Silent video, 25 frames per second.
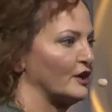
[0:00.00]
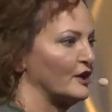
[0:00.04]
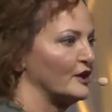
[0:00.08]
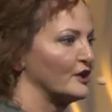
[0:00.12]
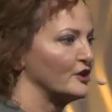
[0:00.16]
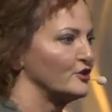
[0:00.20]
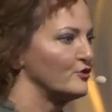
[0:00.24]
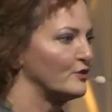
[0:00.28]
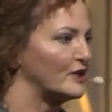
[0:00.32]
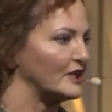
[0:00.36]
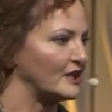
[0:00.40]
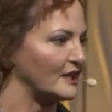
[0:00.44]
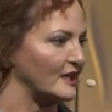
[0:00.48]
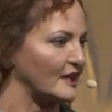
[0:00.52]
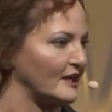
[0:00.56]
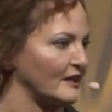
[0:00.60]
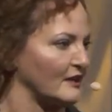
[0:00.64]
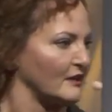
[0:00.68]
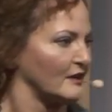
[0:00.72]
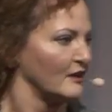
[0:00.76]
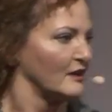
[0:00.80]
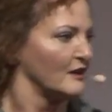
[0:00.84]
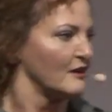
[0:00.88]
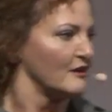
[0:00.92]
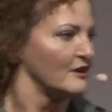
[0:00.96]
you get a
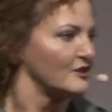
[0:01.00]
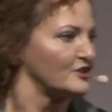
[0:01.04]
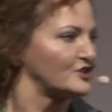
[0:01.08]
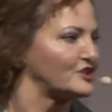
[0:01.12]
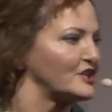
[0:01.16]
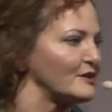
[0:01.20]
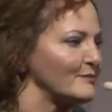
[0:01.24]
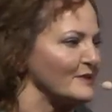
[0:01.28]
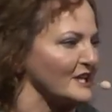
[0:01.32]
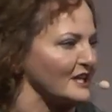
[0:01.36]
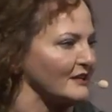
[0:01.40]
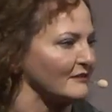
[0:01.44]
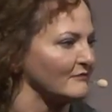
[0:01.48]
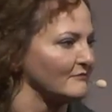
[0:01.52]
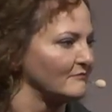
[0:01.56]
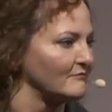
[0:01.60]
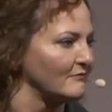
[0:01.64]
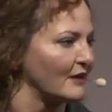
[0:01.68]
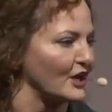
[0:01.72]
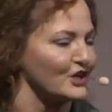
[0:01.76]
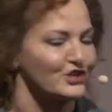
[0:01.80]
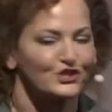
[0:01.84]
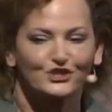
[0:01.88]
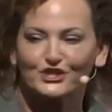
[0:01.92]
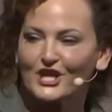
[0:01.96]
shimmy, a
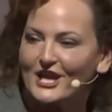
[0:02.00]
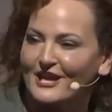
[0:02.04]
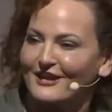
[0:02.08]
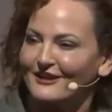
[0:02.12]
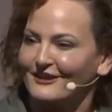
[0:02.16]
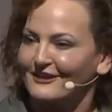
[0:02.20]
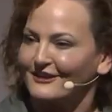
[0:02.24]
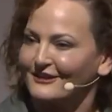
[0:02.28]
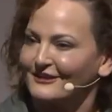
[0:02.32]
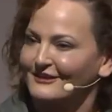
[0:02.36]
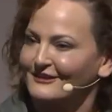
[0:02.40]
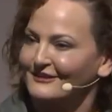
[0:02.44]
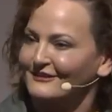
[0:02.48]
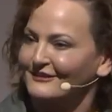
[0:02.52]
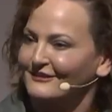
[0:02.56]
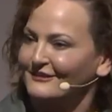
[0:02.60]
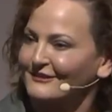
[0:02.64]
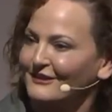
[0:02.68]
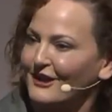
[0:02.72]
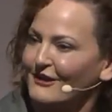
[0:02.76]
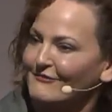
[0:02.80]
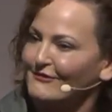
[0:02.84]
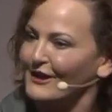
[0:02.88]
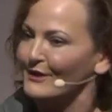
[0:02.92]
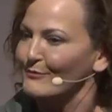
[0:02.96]
shake,
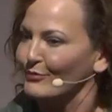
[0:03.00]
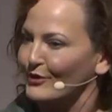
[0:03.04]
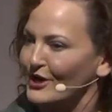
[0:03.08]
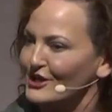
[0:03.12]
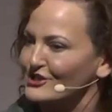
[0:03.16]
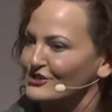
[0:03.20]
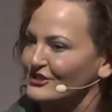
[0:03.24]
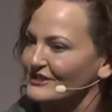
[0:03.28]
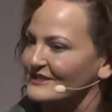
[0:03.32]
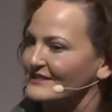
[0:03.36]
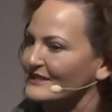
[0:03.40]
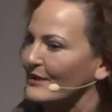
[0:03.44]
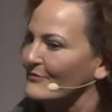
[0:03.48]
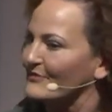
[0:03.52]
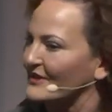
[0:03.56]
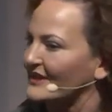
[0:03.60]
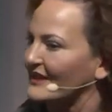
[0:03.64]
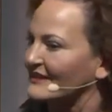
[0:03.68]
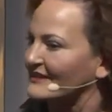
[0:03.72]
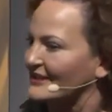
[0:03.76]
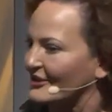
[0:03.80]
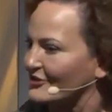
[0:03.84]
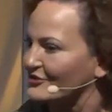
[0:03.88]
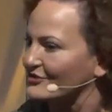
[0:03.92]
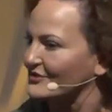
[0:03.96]
a vibration, something that
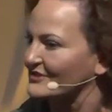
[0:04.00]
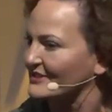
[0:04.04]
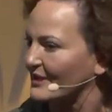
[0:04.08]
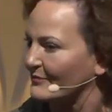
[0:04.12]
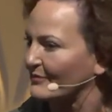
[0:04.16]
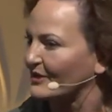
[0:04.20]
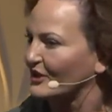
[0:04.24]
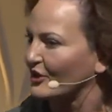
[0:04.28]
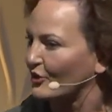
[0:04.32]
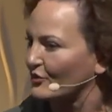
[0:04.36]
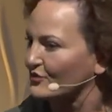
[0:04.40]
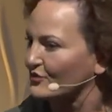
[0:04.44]
tells you something goes